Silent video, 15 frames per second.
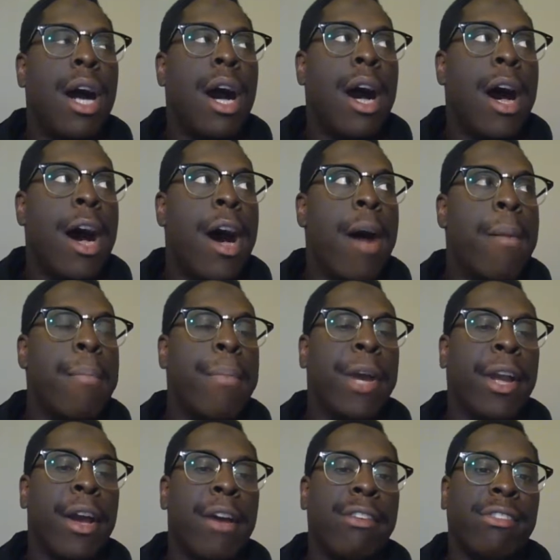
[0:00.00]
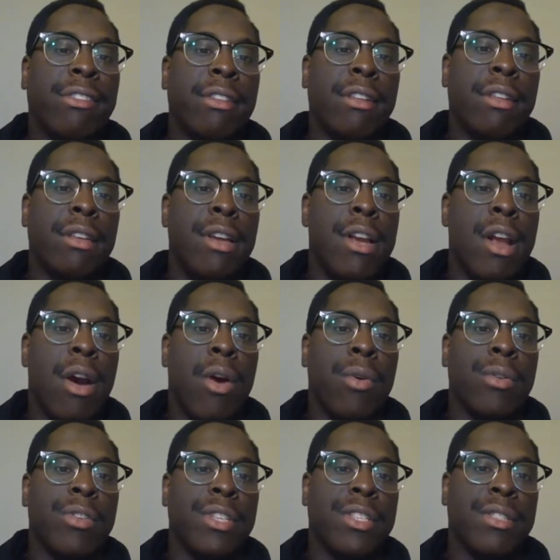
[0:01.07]
because
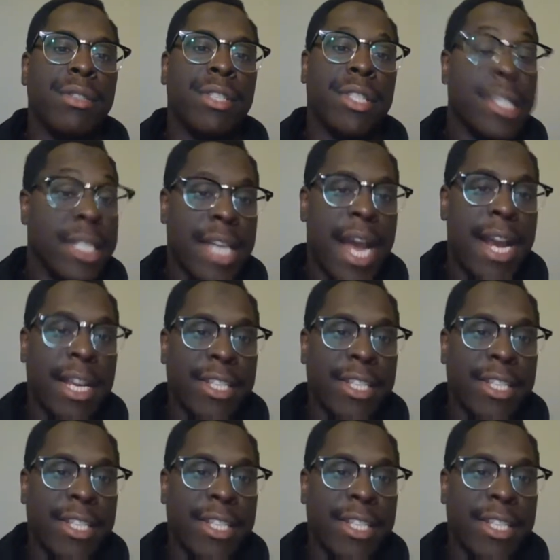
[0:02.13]
society